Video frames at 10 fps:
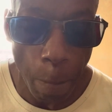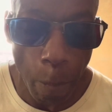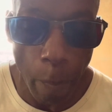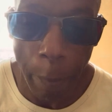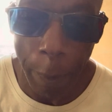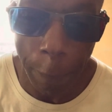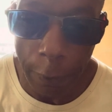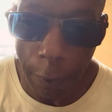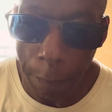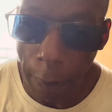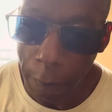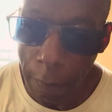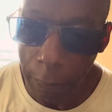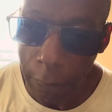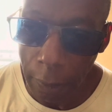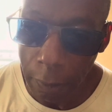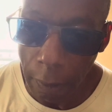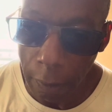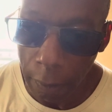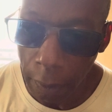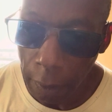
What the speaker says: memory's so bad. What was I talking?